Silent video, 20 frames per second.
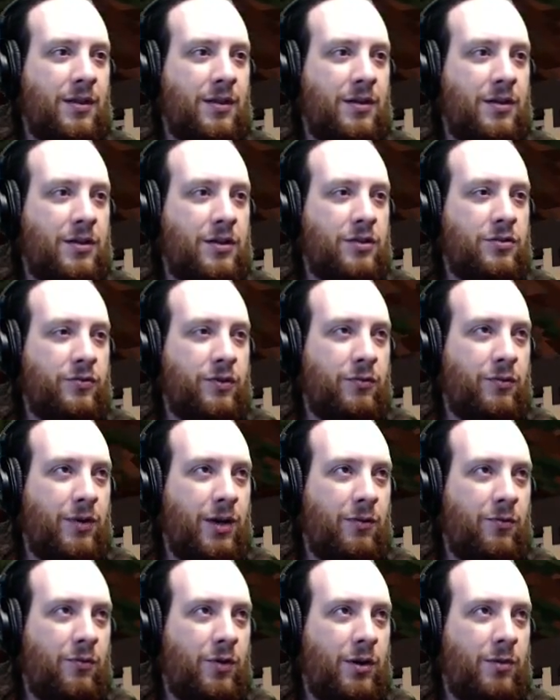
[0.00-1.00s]
Do we
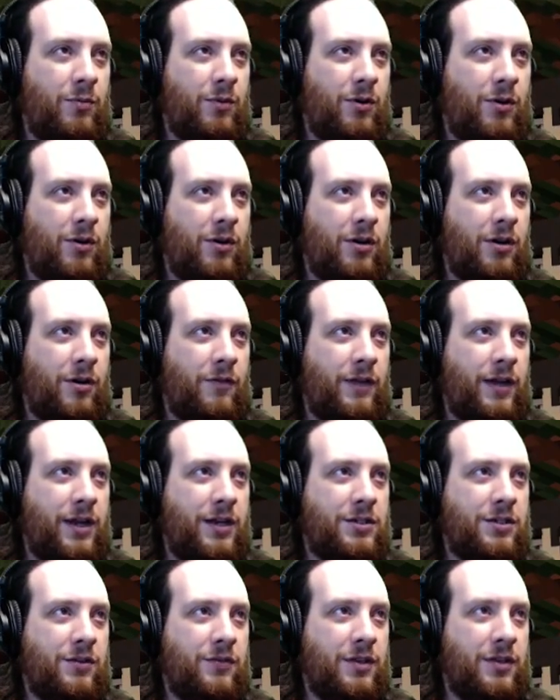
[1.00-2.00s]
want one more of
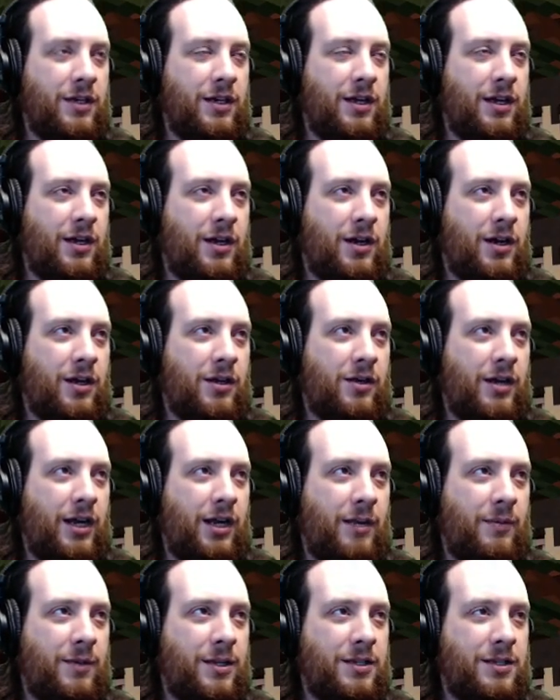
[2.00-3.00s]
each of the other
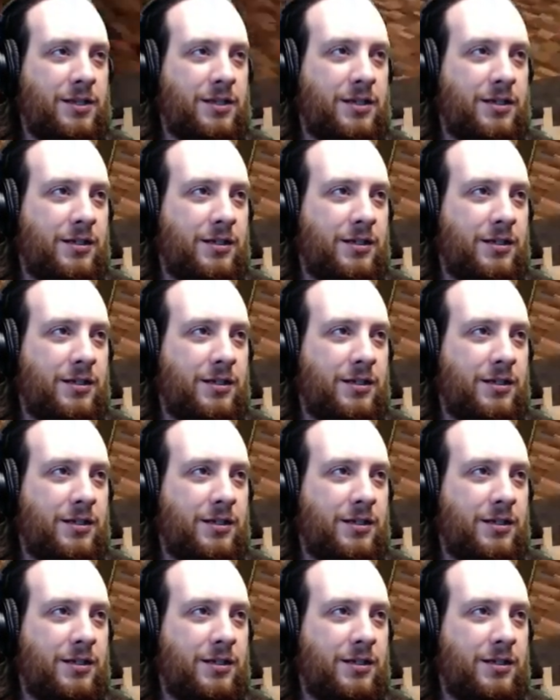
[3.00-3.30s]
elements?